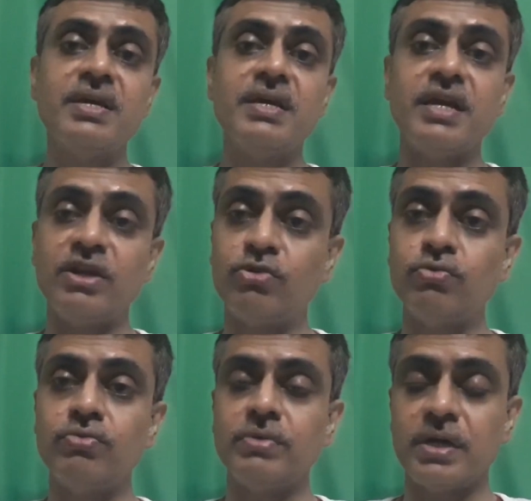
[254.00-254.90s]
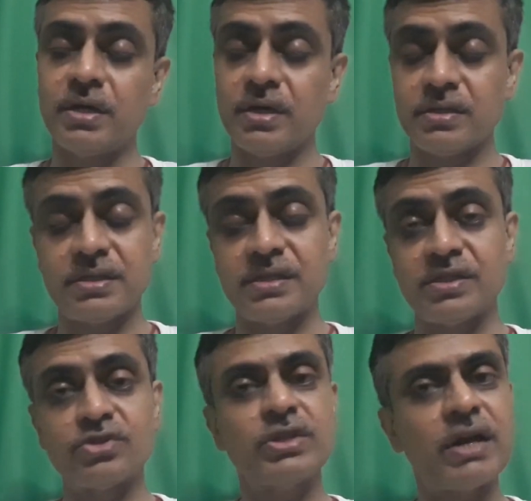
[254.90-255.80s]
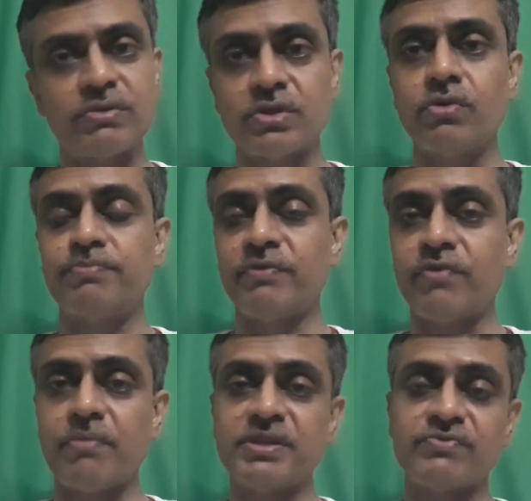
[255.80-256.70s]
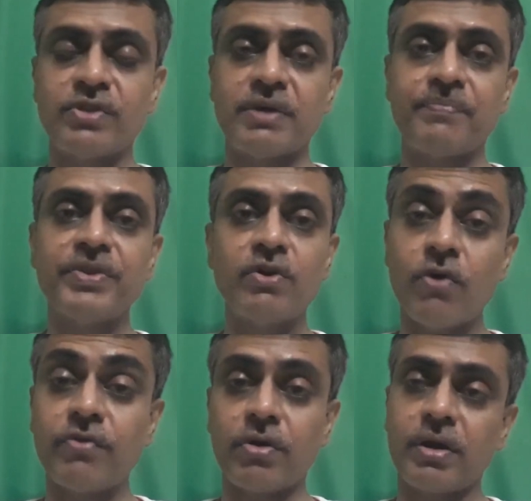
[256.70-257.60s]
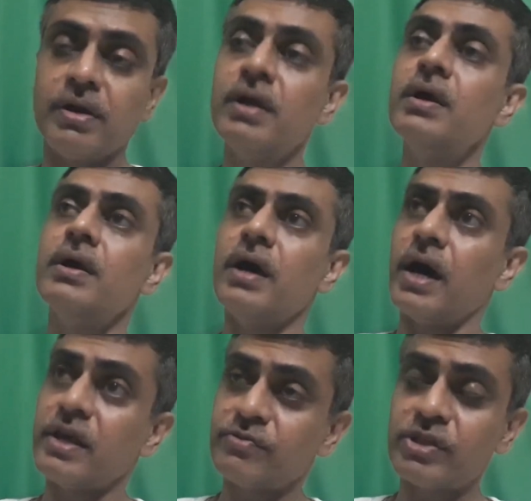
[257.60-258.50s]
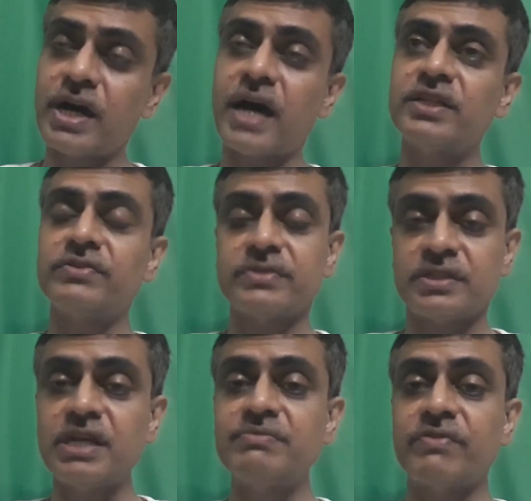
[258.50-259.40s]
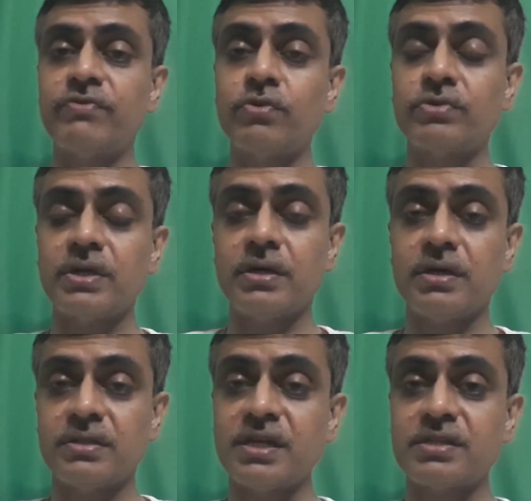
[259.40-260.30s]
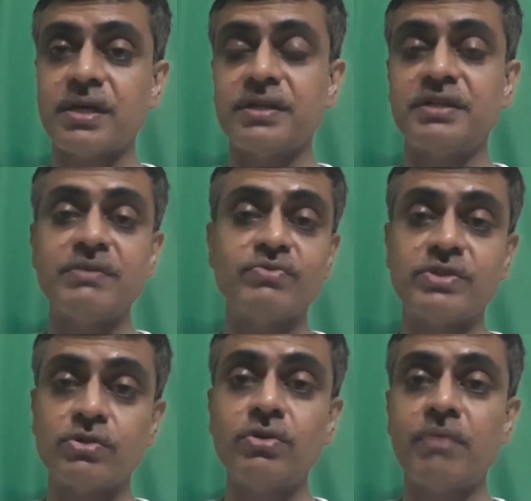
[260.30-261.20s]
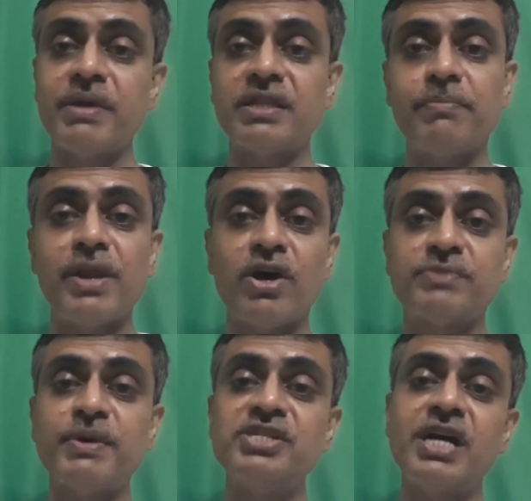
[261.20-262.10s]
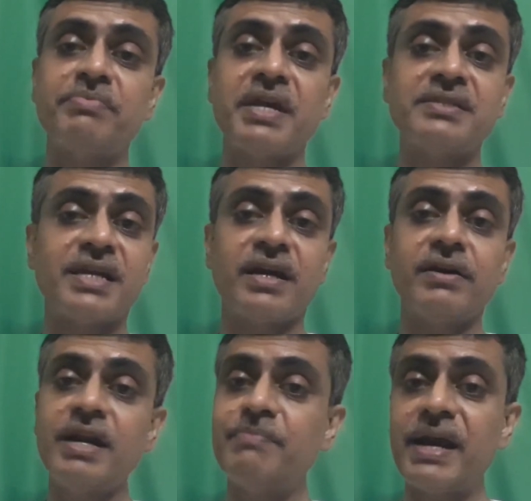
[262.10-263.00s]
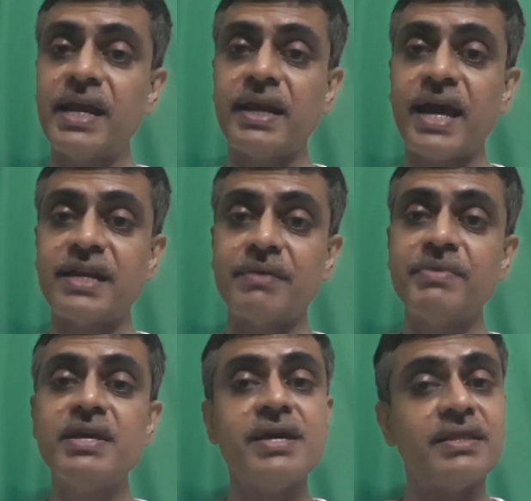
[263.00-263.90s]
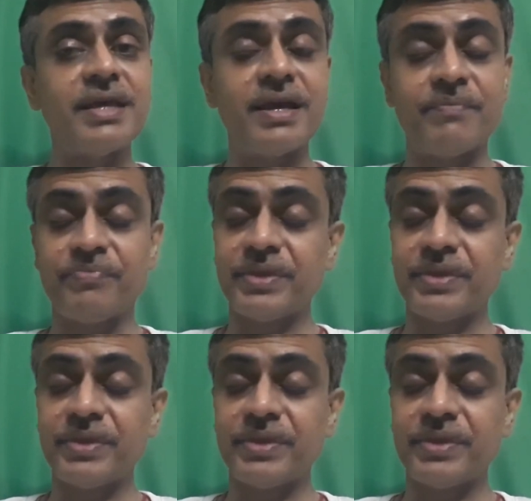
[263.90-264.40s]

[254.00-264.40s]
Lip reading: in 2 seasons. So that was a good performance for them overall. As for the other teams, the 6 other teams which could not make the playoffs, Punjab Kings had a great batting lineup. They